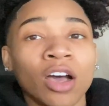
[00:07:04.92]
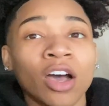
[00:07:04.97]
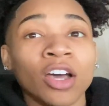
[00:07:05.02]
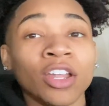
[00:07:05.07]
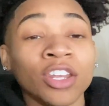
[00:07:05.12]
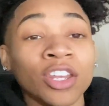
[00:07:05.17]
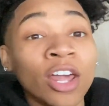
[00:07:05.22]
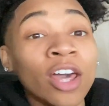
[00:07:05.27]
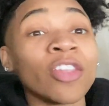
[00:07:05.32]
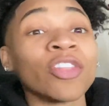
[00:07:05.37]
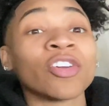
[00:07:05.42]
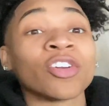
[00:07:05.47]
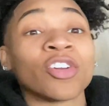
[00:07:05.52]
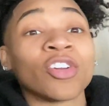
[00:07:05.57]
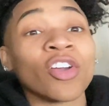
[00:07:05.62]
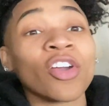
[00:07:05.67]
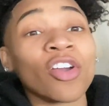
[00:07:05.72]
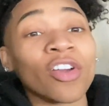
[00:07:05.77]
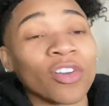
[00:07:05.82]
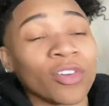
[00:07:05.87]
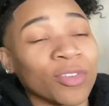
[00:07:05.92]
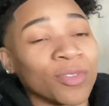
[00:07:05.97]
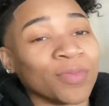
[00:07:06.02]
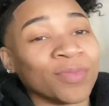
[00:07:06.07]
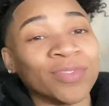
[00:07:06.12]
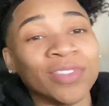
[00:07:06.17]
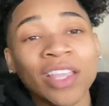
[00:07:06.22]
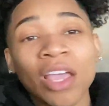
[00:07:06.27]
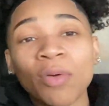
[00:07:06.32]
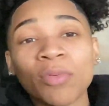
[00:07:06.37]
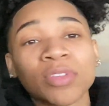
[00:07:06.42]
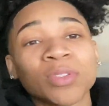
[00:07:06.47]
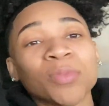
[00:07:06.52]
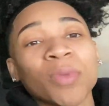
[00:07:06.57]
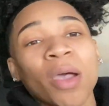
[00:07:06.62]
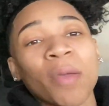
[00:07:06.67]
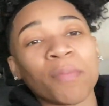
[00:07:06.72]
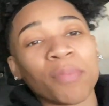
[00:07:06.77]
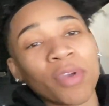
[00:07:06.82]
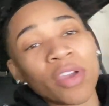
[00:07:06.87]
Another girl. That was
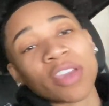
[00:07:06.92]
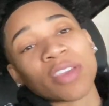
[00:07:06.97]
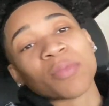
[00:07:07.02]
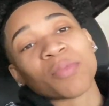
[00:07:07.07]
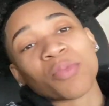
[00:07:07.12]
my breaking